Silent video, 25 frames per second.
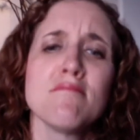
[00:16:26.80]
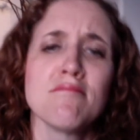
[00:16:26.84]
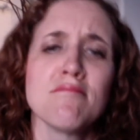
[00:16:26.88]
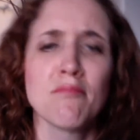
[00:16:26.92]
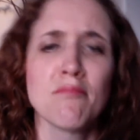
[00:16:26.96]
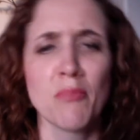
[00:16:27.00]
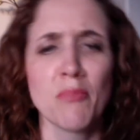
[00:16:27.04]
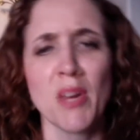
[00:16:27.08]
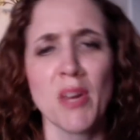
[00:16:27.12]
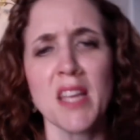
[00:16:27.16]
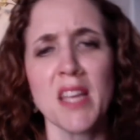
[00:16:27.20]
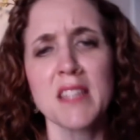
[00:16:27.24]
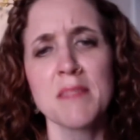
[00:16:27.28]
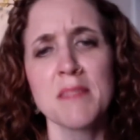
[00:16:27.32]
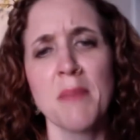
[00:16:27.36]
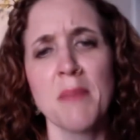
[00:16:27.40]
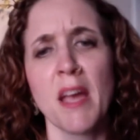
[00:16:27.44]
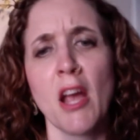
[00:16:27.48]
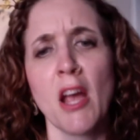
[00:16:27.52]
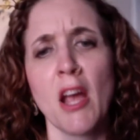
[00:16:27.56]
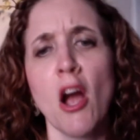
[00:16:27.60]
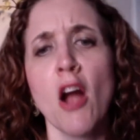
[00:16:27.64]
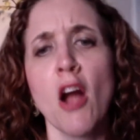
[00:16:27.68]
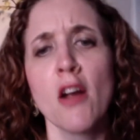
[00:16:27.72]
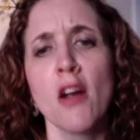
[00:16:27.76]
breaks my
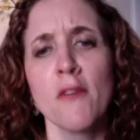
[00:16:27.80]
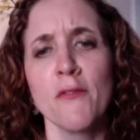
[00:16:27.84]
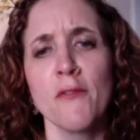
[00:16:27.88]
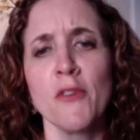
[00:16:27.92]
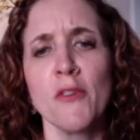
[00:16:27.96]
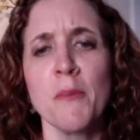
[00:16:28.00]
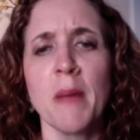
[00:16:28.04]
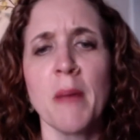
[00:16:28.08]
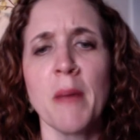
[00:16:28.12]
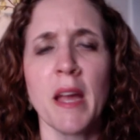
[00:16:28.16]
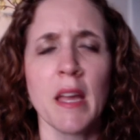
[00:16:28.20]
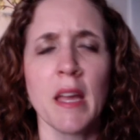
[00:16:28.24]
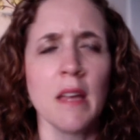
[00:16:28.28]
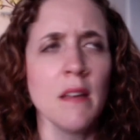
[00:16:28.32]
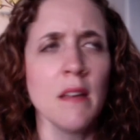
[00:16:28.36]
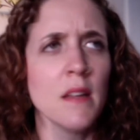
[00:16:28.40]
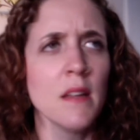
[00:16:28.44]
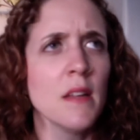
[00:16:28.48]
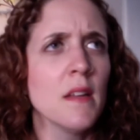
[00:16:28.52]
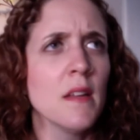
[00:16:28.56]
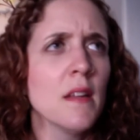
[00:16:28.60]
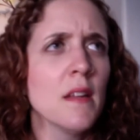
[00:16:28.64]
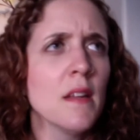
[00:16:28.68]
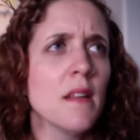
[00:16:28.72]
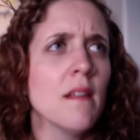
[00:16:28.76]
heart for my
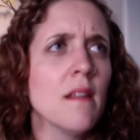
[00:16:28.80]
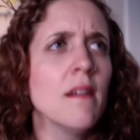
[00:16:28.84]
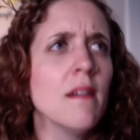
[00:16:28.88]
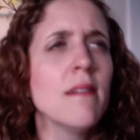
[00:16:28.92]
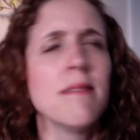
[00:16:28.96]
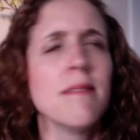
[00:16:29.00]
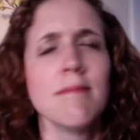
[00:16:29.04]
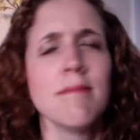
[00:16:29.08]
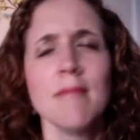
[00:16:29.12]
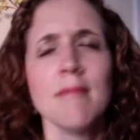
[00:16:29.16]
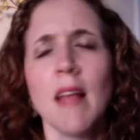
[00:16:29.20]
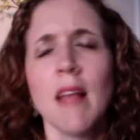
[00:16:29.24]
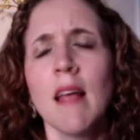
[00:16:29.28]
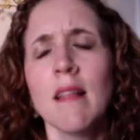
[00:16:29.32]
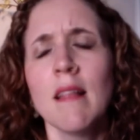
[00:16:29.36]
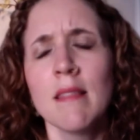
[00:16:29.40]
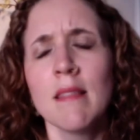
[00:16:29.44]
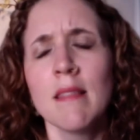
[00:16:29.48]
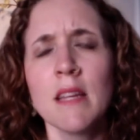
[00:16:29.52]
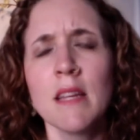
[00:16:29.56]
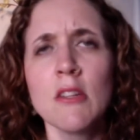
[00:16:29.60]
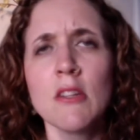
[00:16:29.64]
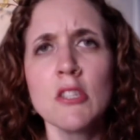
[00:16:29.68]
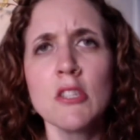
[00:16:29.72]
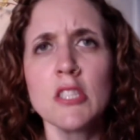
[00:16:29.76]

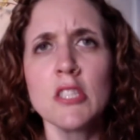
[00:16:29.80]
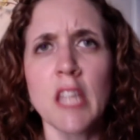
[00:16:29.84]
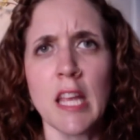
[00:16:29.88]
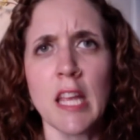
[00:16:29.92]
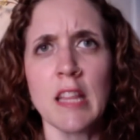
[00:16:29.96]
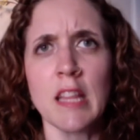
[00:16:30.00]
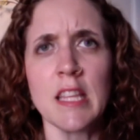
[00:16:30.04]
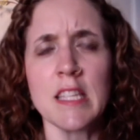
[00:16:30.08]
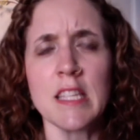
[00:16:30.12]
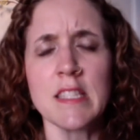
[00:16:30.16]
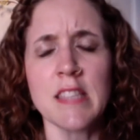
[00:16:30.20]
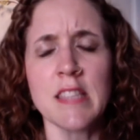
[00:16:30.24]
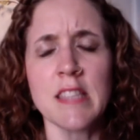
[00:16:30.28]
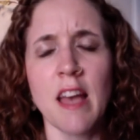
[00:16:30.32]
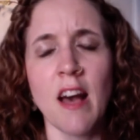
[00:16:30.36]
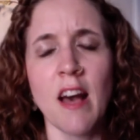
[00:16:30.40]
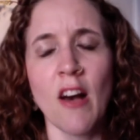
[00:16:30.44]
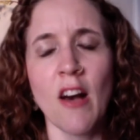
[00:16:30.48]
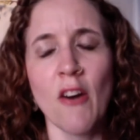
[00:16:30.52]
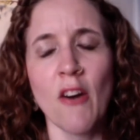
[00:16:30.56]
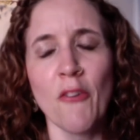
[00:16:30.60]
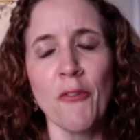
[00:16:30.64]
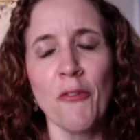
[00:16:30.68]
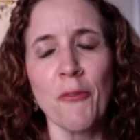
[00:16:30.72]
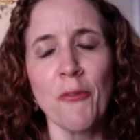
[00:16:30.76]
little Shaley
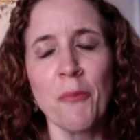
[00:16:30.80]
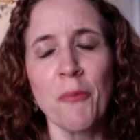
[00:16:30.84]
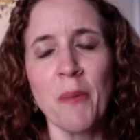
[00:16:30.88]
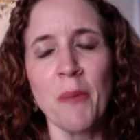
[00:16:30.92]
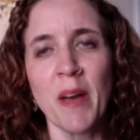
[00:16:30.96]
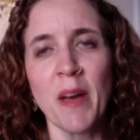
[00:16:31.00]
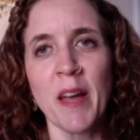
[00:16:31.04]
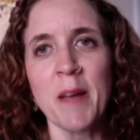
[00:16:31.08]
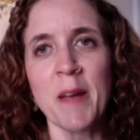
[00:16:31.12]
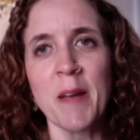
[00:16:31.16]
self. But